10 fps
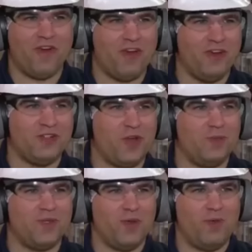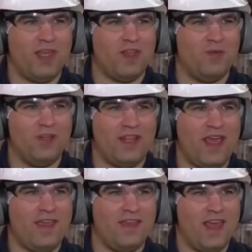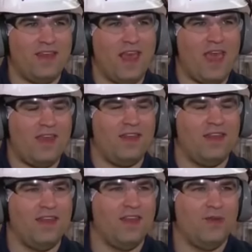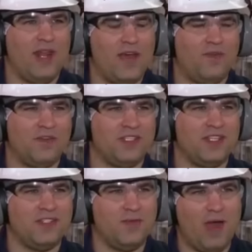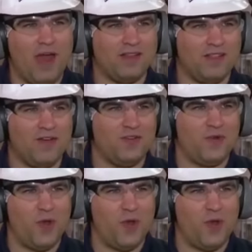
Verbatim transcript: of our Nerd's ropes that we make in one day, end to end. We have over 60 miles of Nerd's